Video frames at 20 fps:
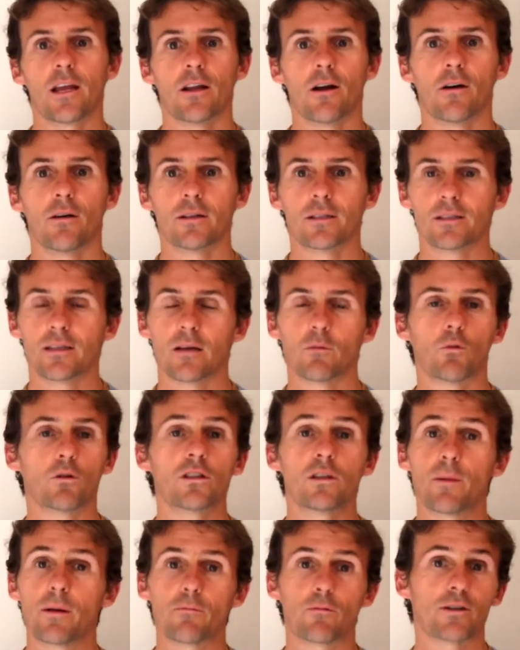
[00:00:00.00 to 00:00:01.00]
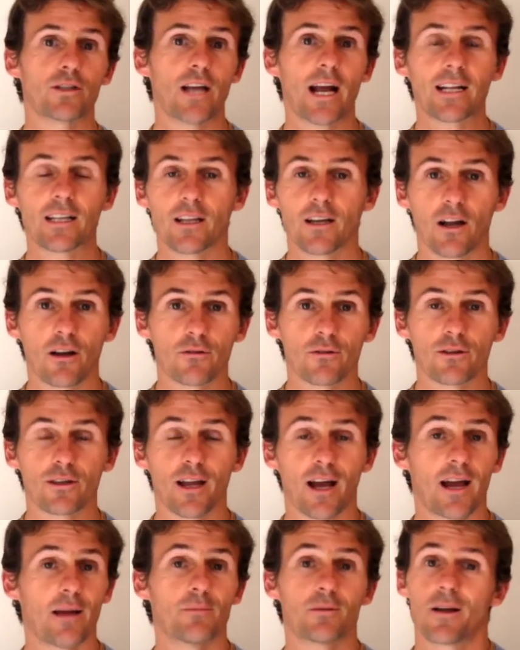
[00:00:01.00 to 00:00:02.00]
You know, it's uh, once you've been rejected a hundred
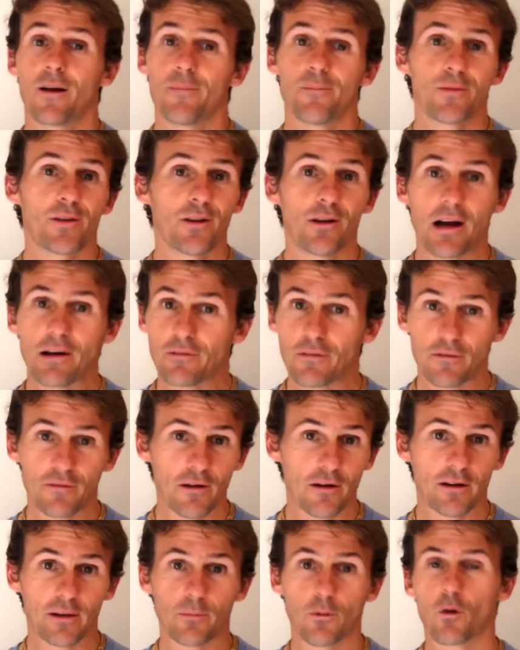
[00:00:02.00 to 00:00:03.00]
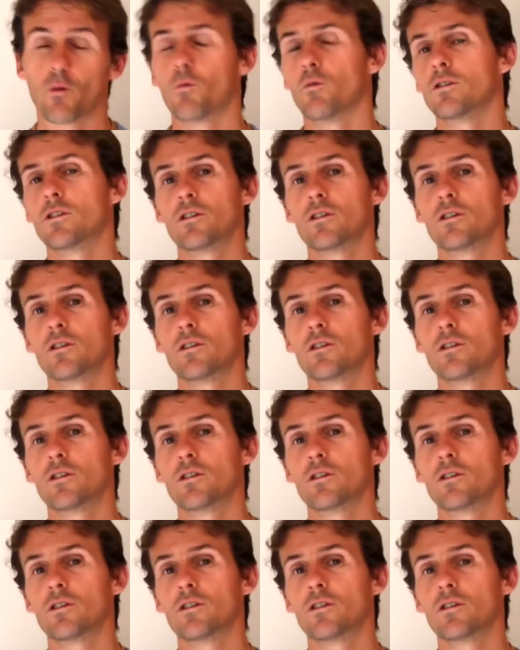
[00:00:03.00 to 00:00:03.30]
times, you don't have a fear anymore.